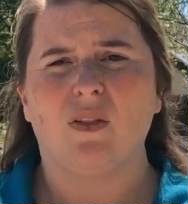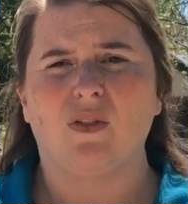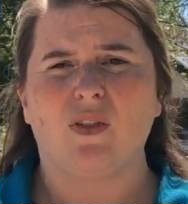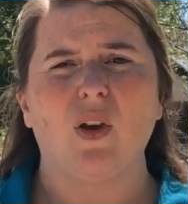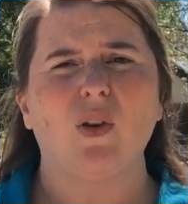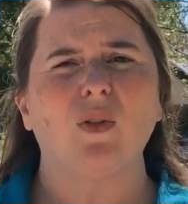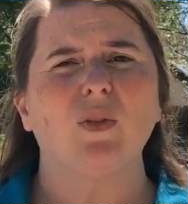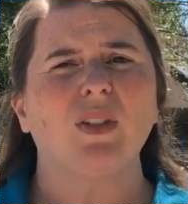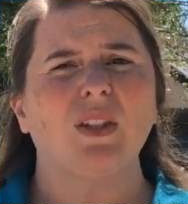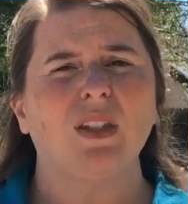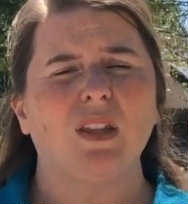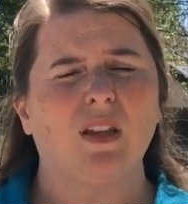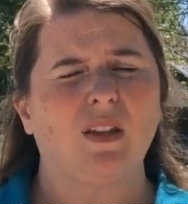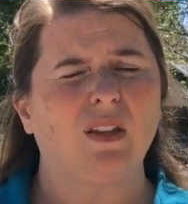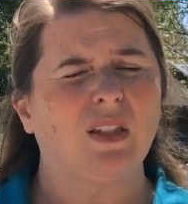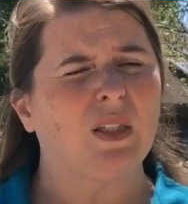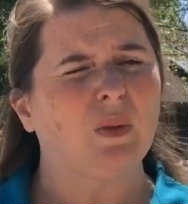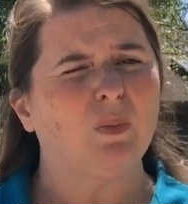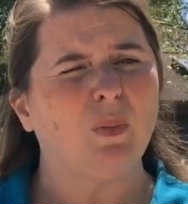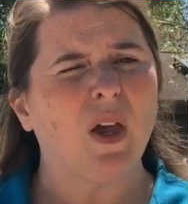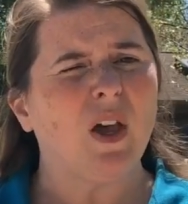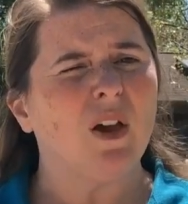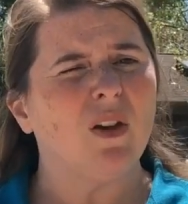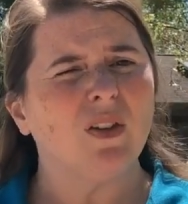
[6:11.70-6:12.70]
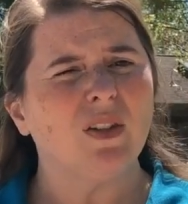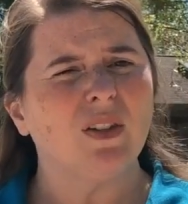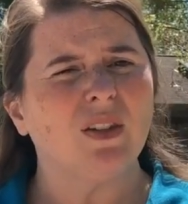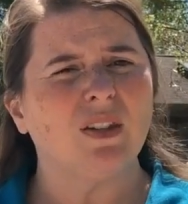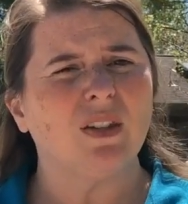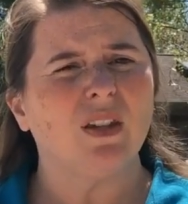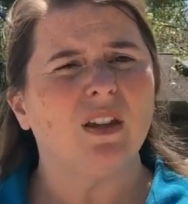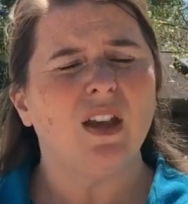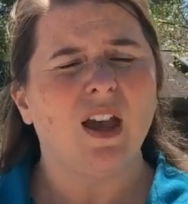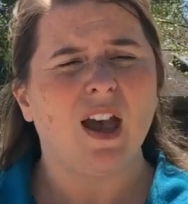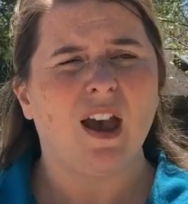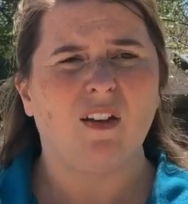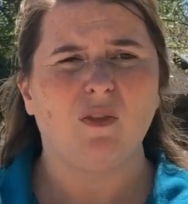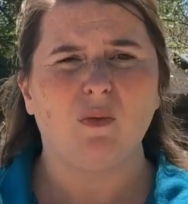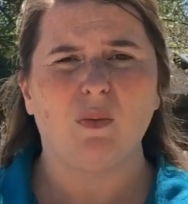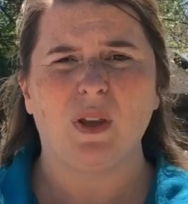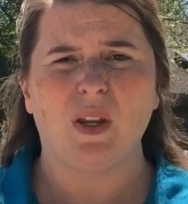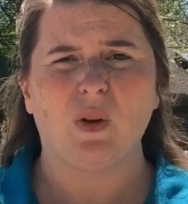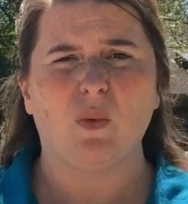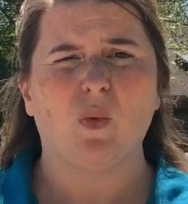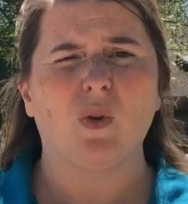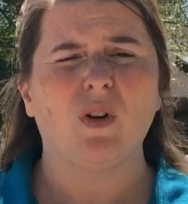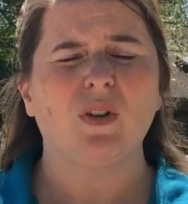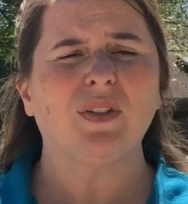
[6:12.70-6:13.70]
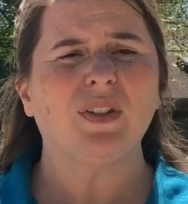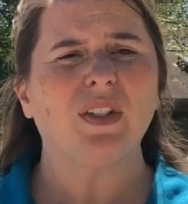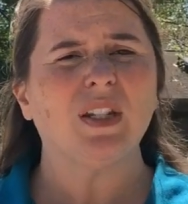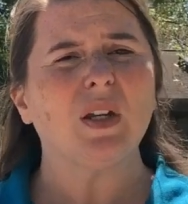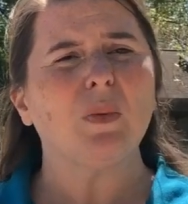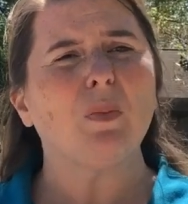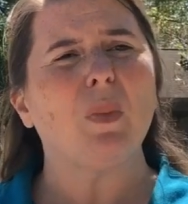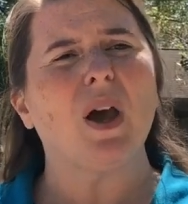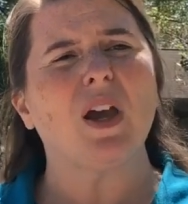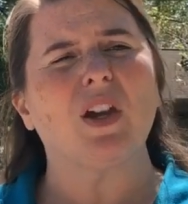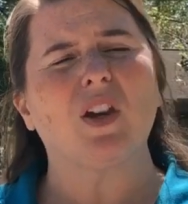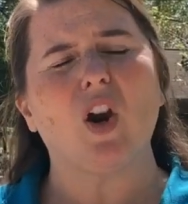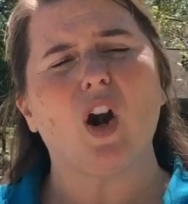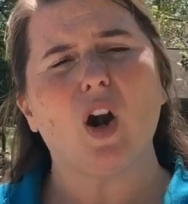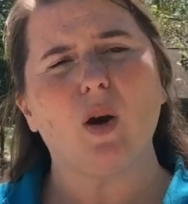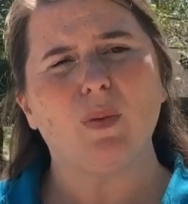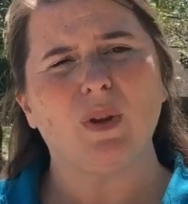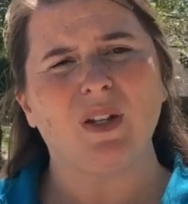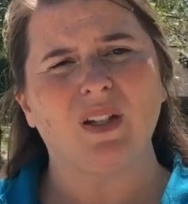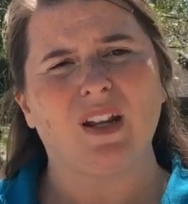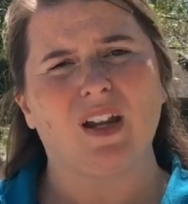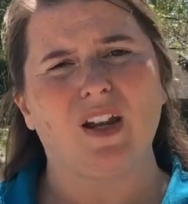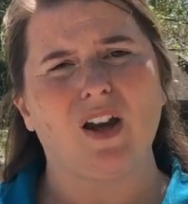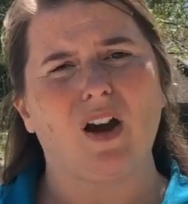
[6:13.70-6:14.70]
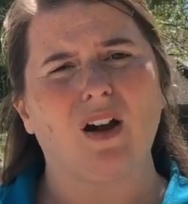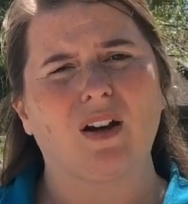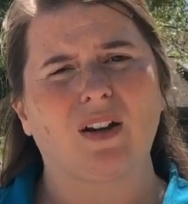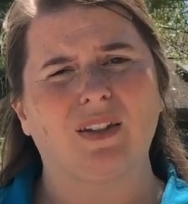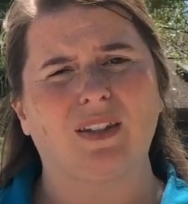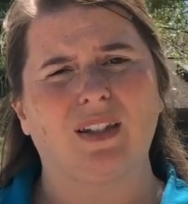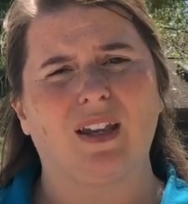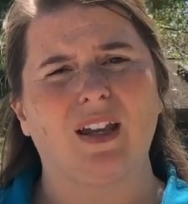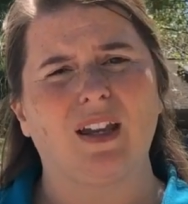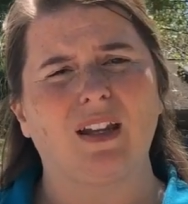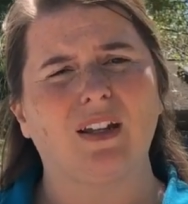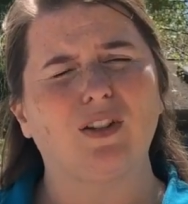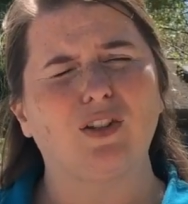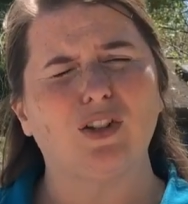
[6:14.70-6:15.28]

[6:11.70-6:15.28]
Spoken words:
Those spells have been worsened by carbon dioxide.